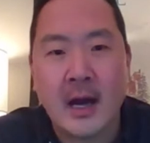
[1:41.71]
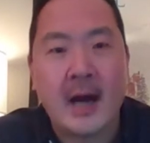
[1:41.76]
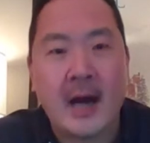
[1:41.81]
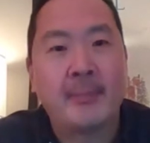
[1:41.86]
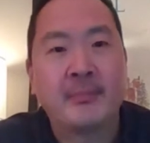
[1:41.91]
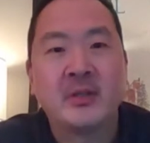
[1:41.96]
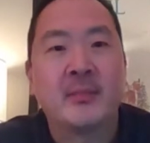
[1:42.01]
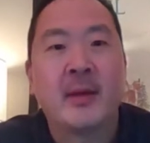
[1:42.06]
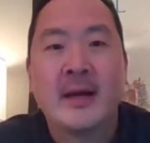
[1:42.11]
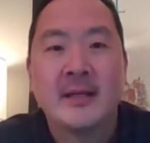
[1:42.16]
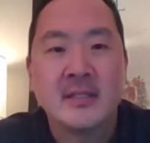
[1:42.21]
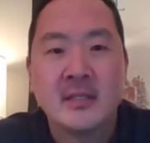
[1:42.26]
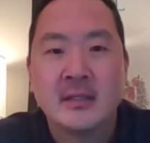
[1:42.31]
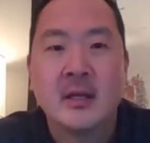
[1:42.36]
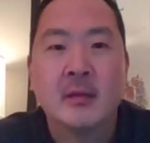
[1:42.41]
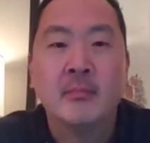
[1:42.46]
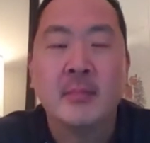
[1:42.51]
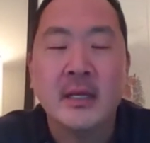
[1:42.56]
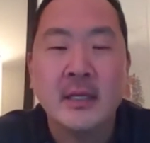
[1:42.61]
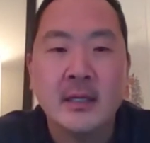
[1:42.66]

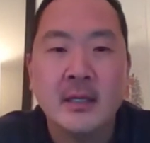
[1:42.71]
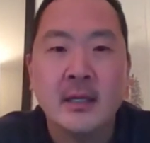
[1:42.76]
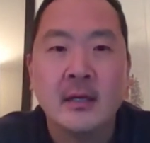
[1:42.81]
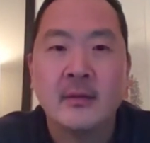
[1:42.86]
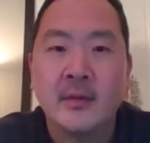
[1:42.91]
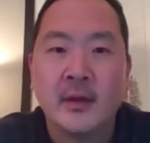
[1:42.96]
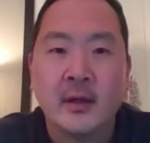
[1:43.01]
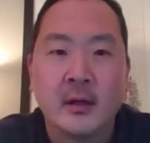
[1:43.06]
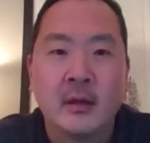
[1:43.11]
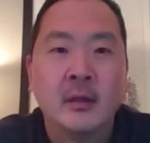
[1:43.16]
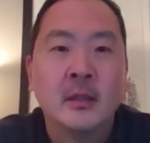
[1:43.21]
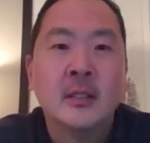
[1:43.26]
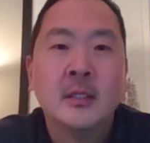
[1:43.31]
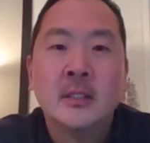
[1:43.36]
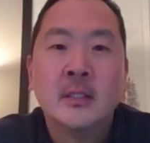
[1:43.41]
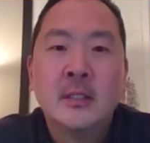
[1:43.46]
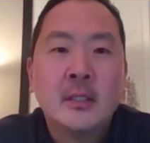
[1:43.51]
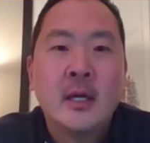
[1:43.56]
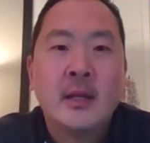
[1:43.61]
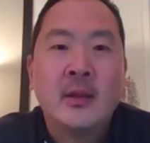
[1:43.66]
optimizing their media and their
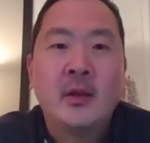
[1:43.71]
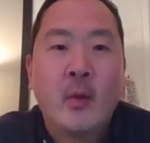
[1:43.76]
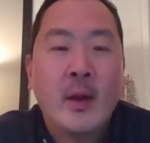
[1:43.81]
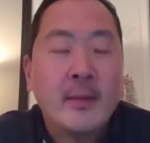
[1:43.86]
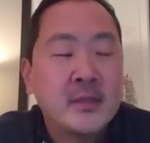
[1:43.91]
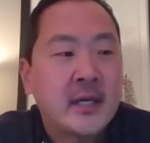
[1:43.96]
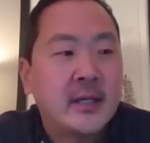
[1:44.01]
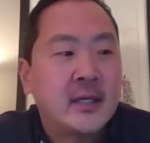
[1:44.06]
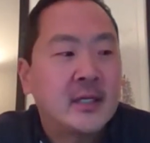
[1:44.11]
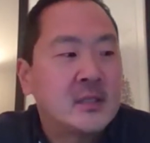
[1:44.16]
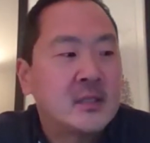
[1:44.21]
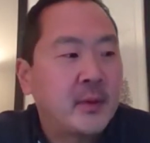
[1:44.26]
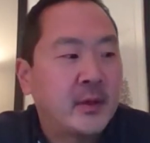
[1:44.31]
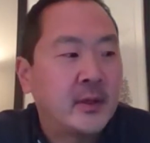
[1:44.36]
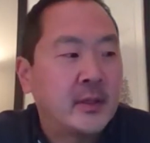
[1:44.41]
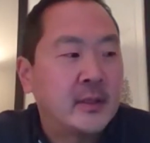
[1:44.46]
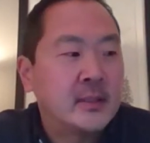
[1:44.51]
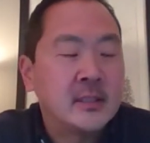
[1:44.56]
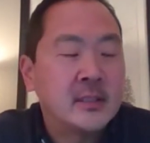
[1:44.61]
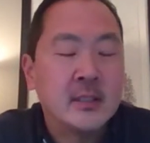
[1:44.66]
website
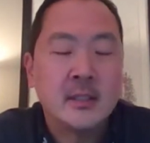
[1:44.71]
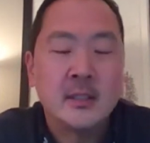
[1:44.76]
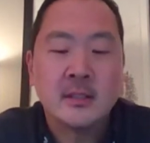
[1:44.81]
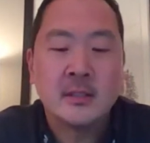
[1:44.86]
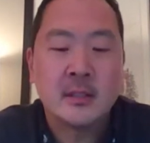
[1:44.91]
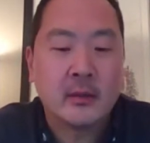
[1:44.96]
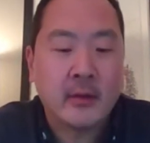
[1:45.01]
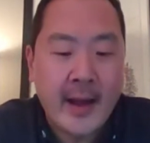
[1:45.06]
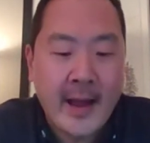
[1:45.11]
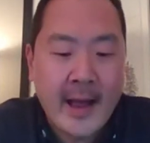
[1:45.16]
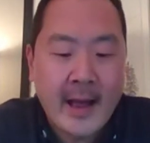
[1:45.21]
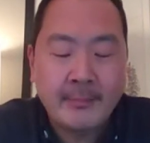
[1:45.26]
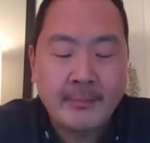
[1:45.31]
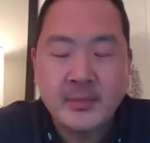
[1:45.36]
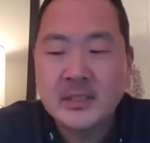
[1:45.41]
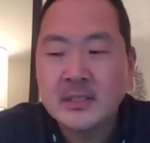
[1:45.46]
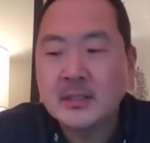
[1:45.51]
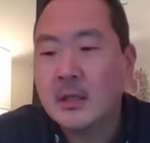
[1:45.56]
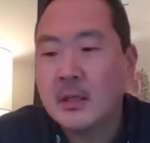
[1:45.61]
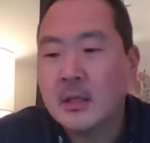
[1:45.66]
experiences and their
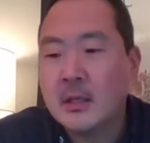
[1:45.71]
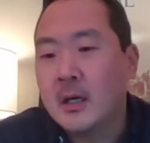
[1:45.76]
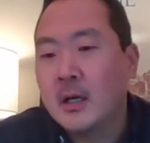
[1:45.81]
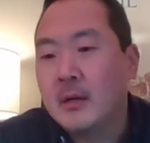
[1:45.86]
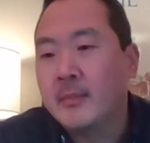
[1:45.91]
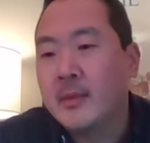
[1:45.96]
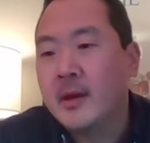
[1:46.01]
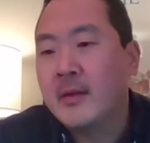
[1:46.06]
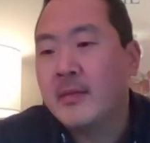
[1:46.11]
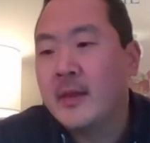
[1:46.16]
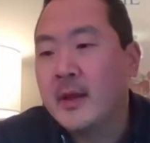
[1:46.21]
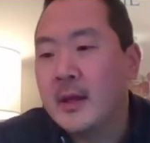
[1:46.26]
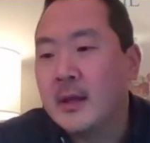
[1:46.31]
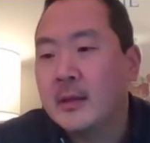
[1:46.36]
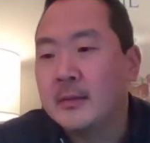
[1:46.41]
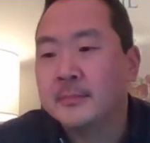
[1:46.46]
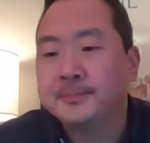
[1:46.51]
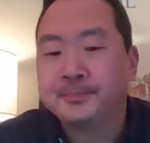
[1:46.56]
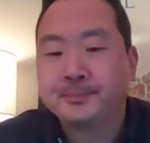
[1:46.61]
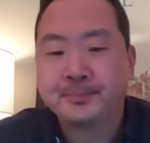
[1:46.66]
apps, and
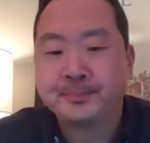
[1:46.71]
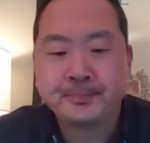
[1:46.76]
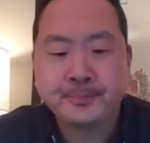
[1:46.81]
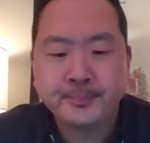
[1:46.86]
then